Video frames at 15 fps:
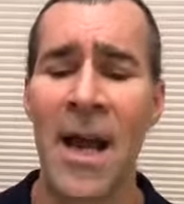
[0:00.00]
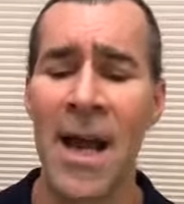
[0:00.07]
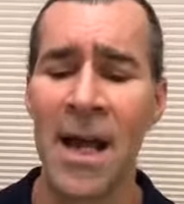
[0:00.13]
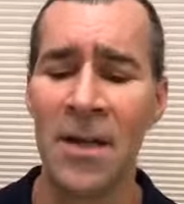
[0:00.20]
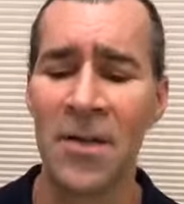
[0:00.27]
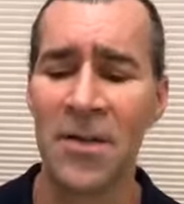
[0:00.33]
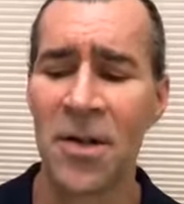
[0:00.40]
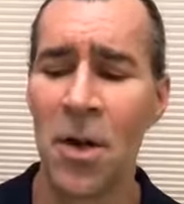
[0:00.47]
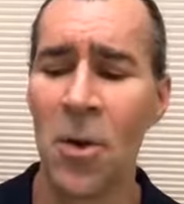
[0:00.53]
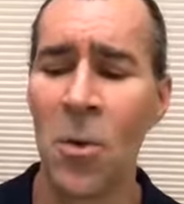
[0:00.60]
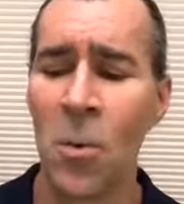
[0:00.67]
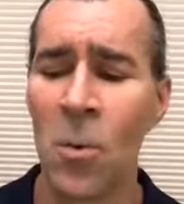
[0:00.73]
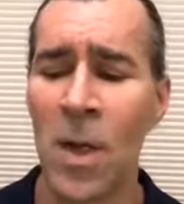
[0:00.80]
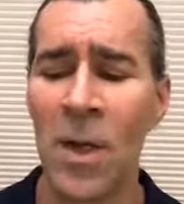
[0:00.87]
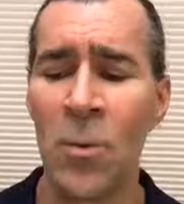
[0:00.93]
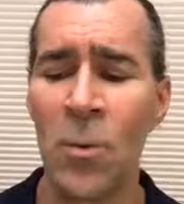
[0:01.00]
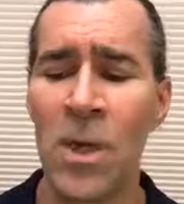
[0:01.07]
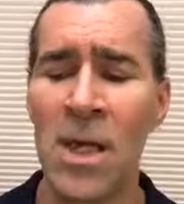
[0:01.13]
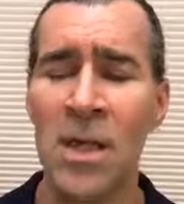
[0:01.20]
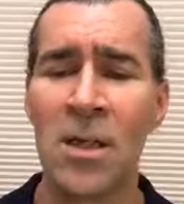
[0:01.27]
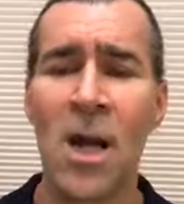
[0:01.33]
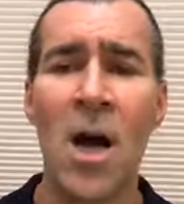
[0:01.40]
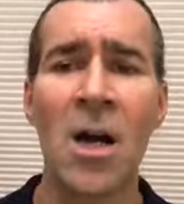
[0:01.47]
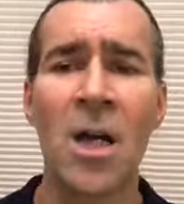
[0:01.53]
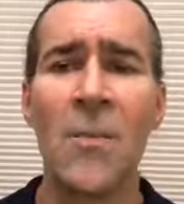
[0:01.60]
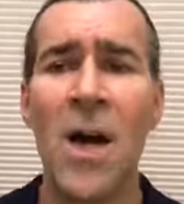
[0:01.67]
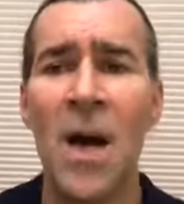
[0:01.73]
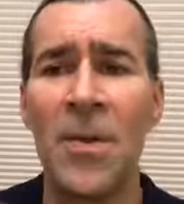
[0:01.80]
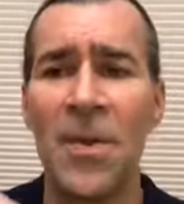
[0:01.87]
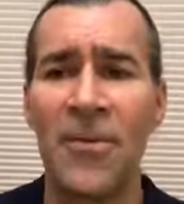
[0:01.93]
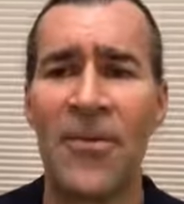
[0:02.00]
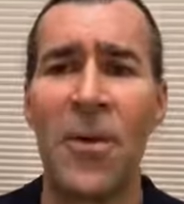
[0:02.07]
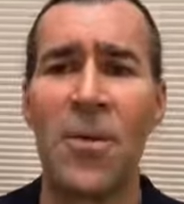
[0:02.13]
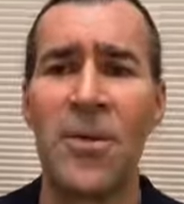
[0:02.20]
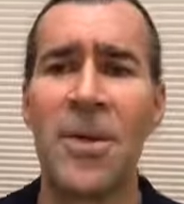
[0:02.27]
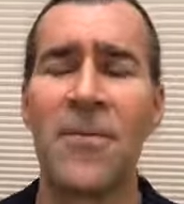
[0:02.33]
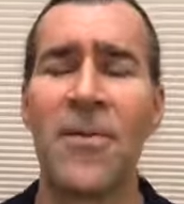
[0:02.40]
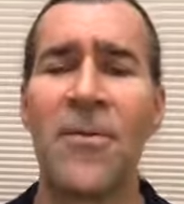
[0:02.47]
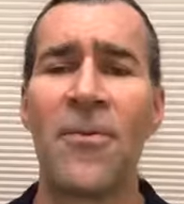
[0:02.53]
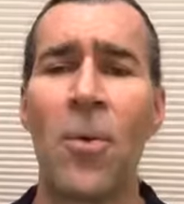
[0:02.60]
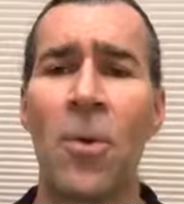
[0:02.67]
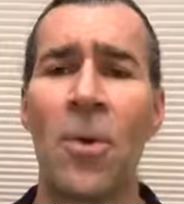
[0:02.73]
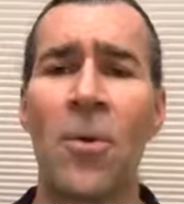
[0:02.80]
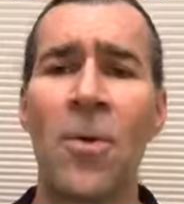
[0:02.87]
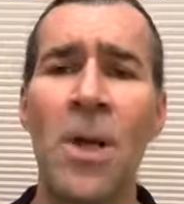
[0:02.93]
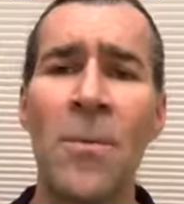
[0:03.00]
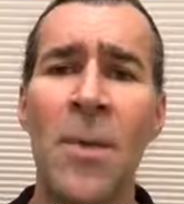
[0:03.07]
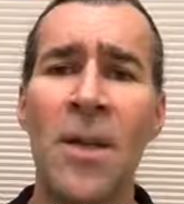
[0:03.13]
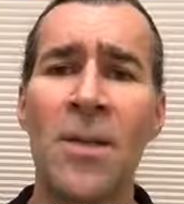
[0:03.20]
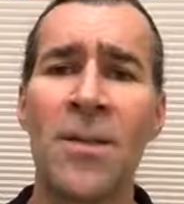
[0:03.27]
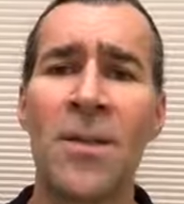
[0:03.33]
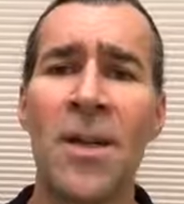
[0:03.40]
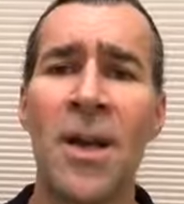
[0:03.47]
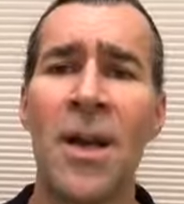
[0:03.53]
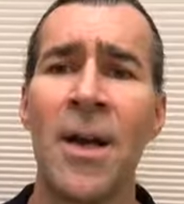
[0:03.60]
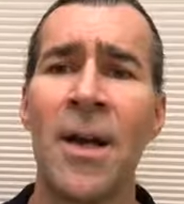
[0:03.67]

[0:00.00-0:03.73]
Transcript: And so when we talk about the first of the 4 agreements,